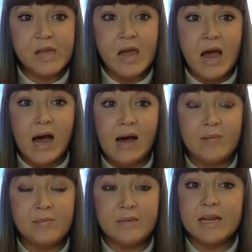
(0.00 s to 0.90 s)

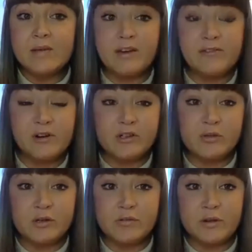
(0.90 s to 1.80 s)
Beginning May 1st,
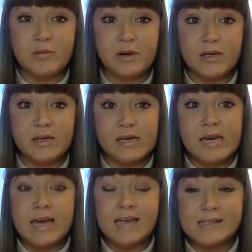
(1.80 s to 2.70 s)
2021.
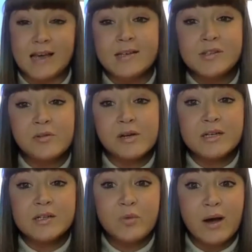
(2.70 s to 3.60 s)

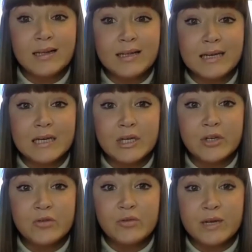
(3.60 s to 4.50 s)
Accessory dwelling
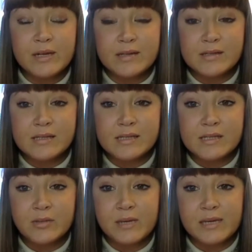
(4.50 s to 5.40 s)
units. These
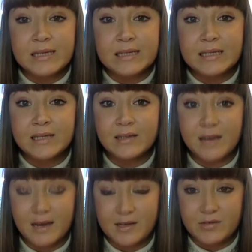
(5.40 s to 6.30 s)
are being
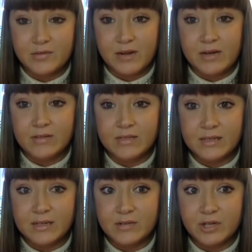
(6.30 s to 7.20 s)
legalized around the
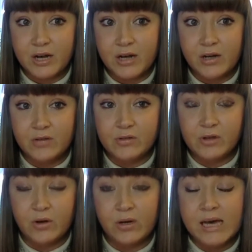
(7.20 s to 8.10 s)
city of Chicago.
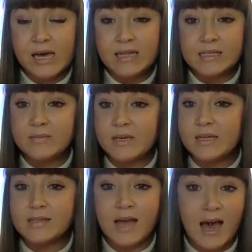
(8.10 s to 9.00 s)
So this
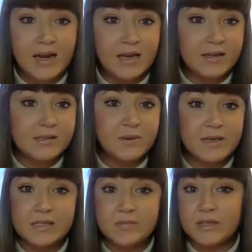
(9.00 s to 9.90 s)
means attics,
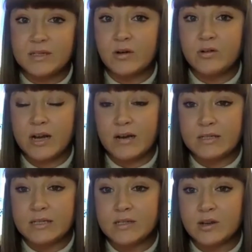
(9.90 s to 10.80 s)
basements, coach
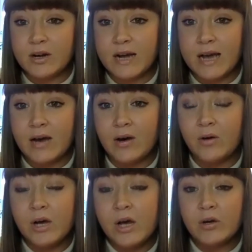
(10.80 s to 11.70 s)
houses are now
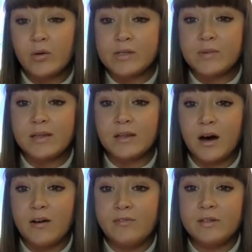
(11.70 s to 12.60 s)
going to be
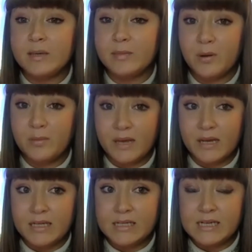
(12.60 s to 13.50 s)
lawfully
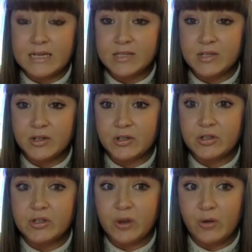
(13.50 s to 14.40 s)
permitted in certain
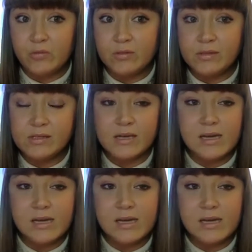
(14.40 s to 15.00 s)
zones.